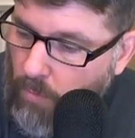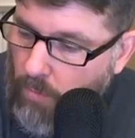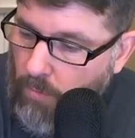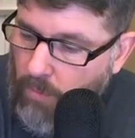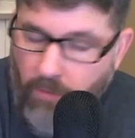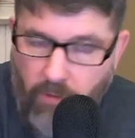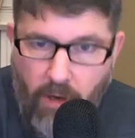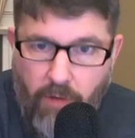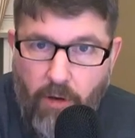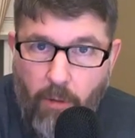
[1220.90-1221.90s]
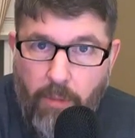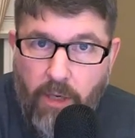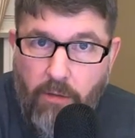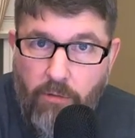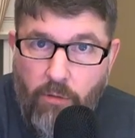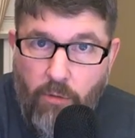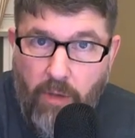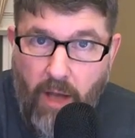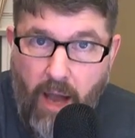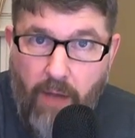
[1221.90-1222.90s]
GHL Mini, so you
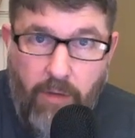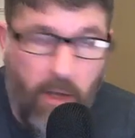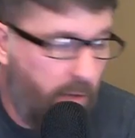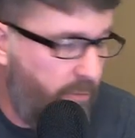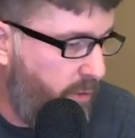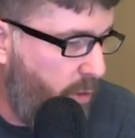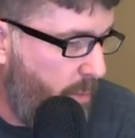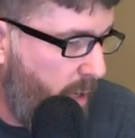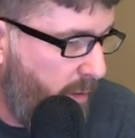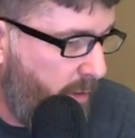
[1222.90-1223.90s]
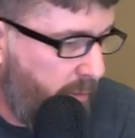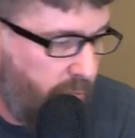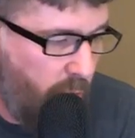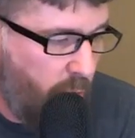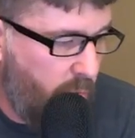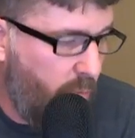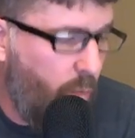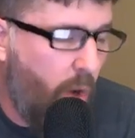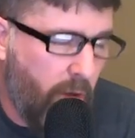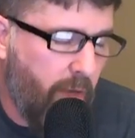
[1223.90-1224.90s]
would have to add float
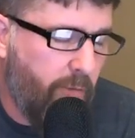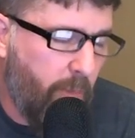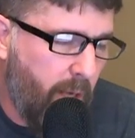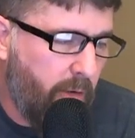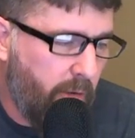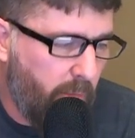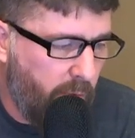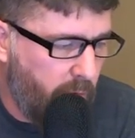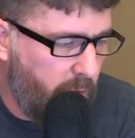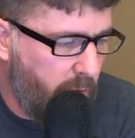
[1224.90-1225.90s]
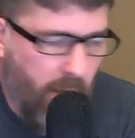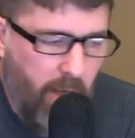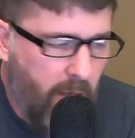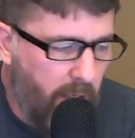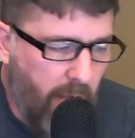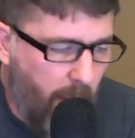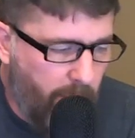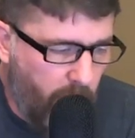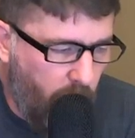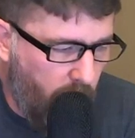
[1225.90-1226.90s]
water level monitoring with an optical